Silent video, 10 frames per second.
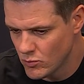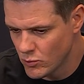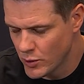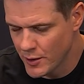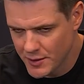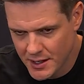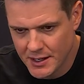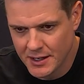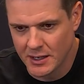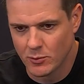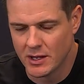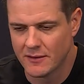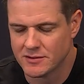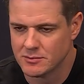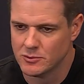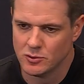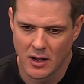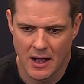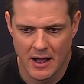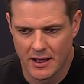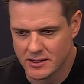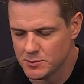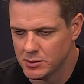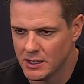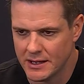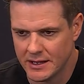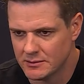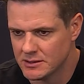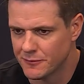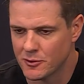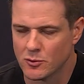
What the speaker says: we're young and we have some new guys playing different